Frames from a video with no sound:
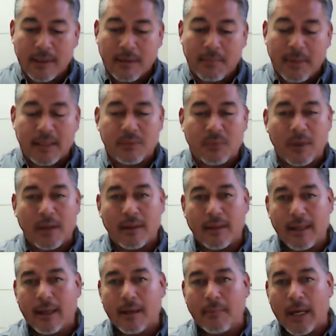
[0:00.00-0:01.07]
and the best way to
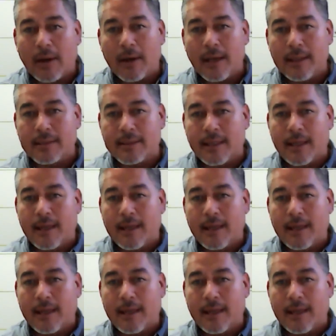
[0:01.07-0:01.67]
think about it is